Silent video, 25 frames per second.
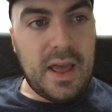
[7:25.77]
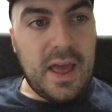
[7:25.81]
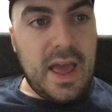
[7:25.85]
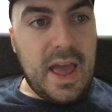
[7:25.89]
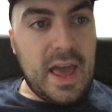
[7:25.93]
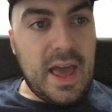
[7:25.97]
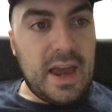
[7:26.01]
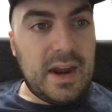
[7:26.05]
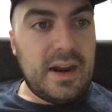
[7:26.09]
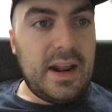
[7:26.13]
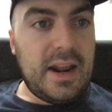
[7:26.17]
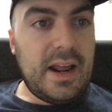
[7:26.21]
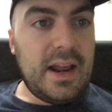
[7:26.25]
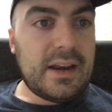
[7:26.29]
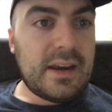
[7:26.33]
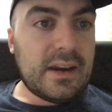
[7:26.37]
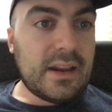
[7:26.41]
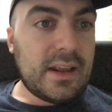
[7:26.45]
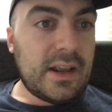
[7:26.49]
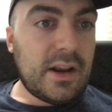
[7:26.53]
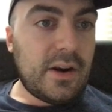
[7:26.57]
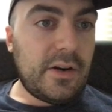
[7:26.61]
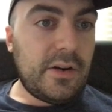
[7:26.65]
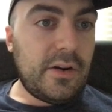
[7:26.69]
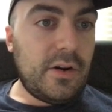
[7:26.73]
and an ant can
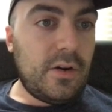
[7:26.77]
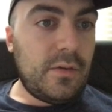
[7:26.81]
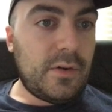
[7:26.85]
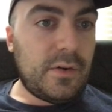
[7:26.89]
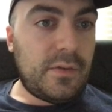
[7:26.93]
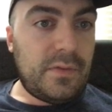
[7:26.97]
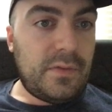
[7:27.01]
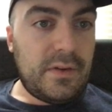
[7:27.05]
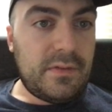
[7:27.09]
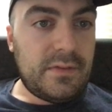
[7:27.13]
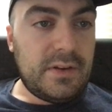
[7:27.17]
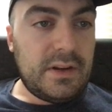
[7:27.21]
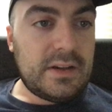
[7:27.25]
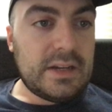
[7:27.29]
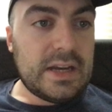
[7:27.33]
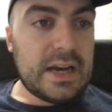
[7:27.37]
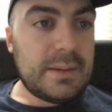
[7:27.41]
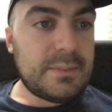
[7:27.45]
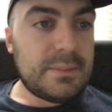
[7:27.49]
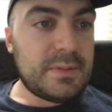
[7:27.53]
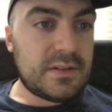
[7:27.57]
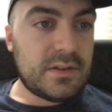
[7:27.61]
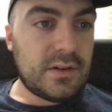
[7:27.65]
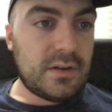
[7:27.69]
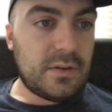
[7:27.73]
carry over 50 times
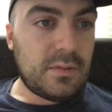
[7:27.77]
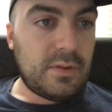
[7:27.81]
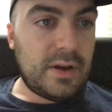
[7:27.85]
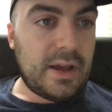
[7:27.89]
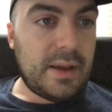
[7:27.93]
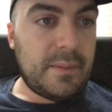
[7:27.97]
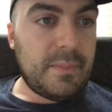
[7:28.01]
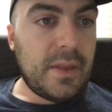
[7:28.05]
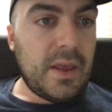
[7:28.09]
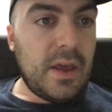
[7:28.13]
its own weight.